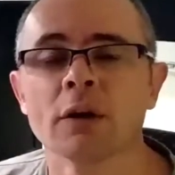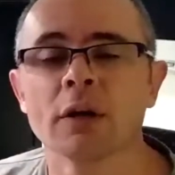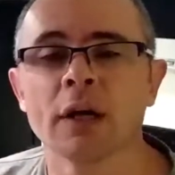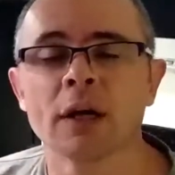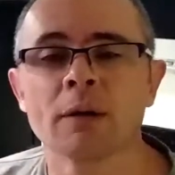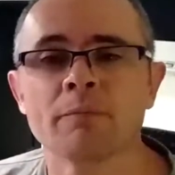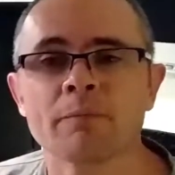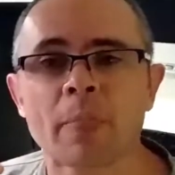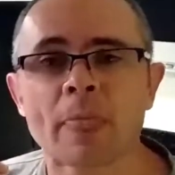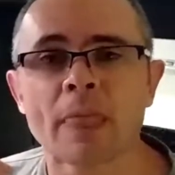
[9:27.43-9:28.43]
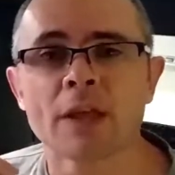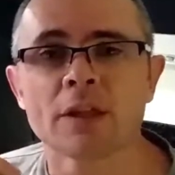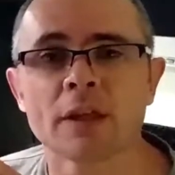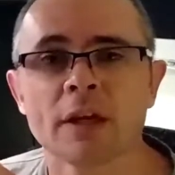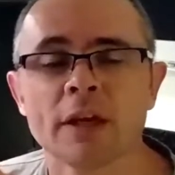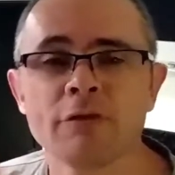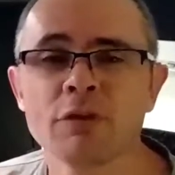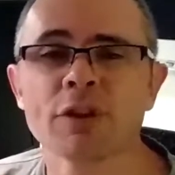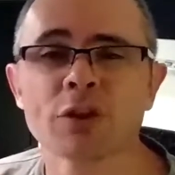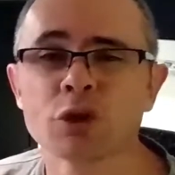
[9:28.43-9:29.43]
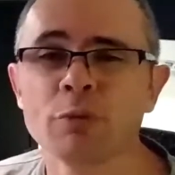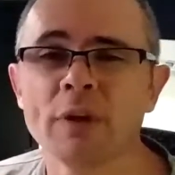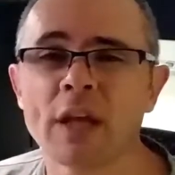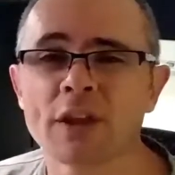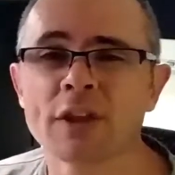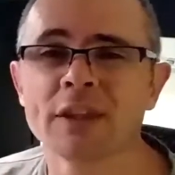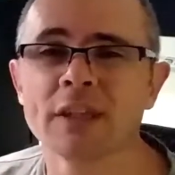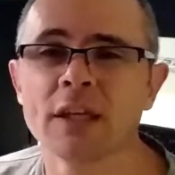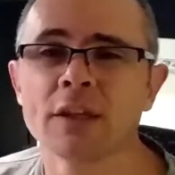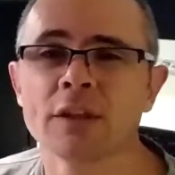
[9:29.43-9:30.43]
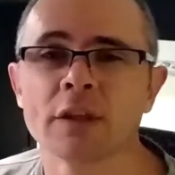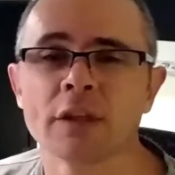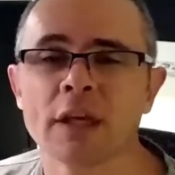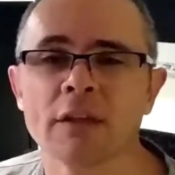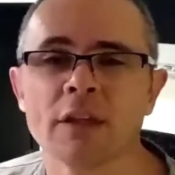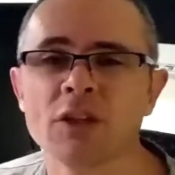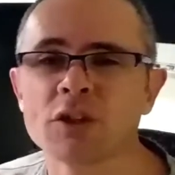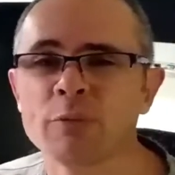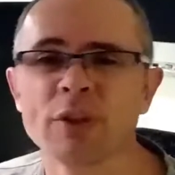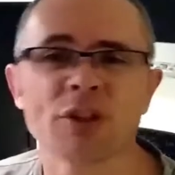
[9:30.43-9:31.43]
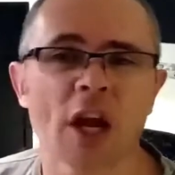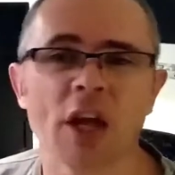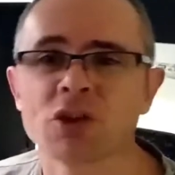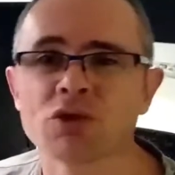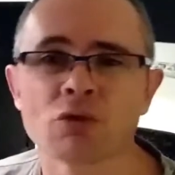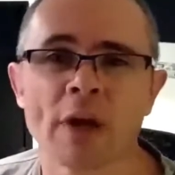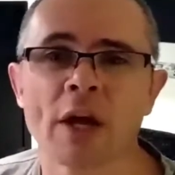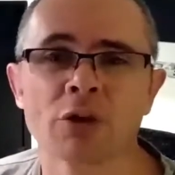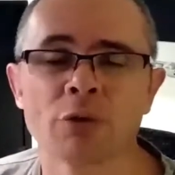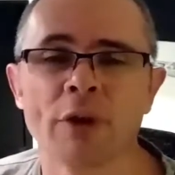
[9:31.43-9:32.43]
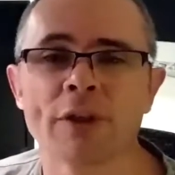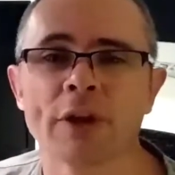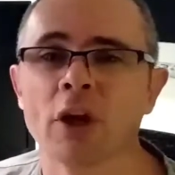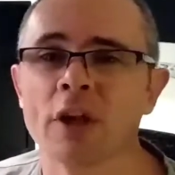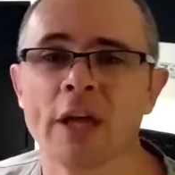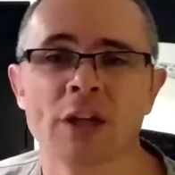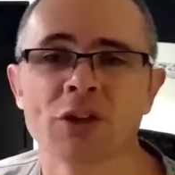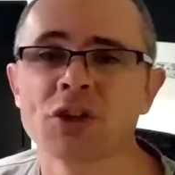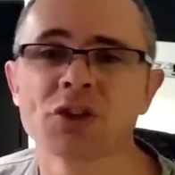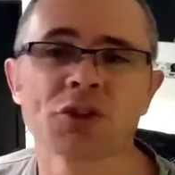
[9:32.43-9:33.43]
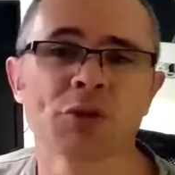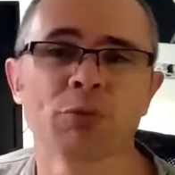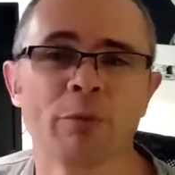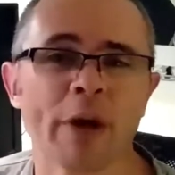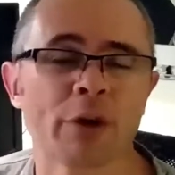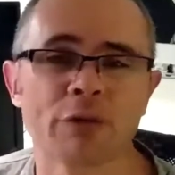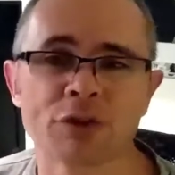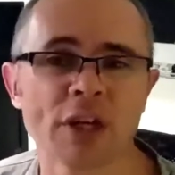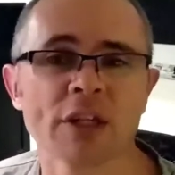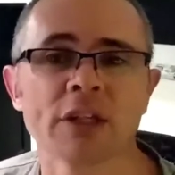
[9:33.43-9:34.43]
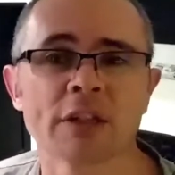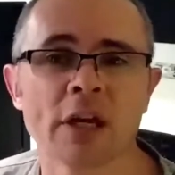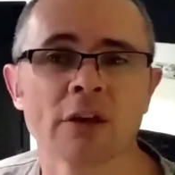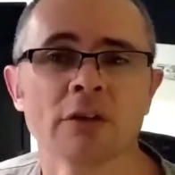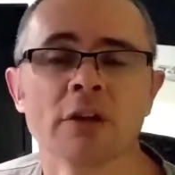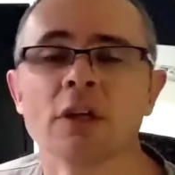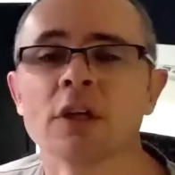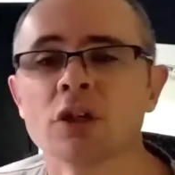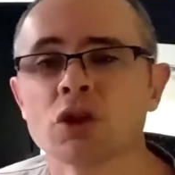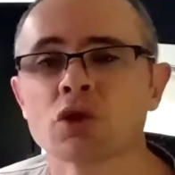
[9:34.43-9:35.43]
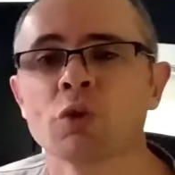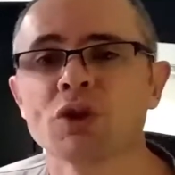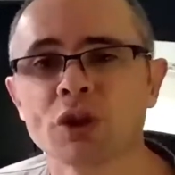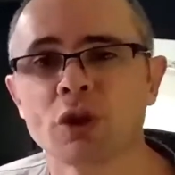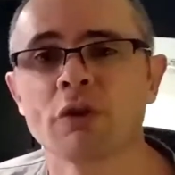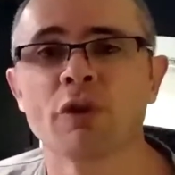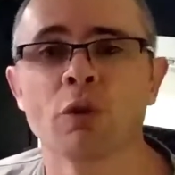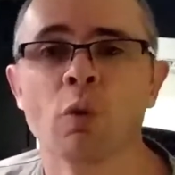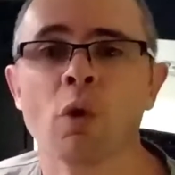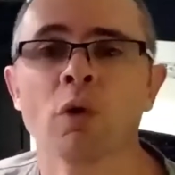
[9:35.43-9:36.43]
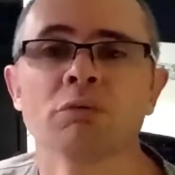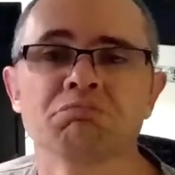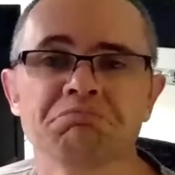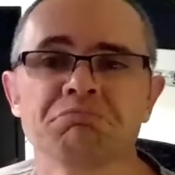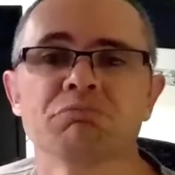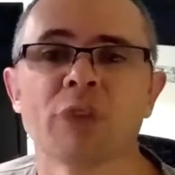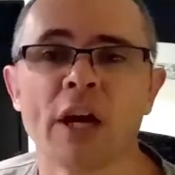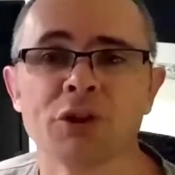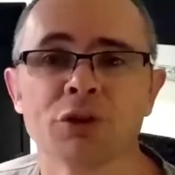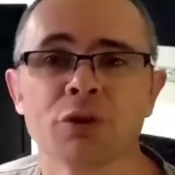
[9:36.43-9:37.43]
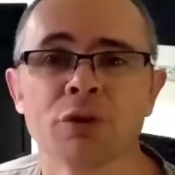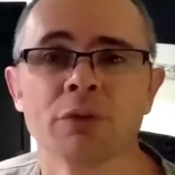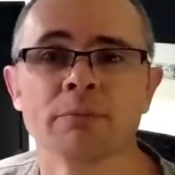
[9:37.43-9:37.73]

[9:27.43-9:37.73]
there should be nothing there that needs to be changed around or anything like that. It's just a simple matter of shutting it down, switching it off at the wall, and you're good.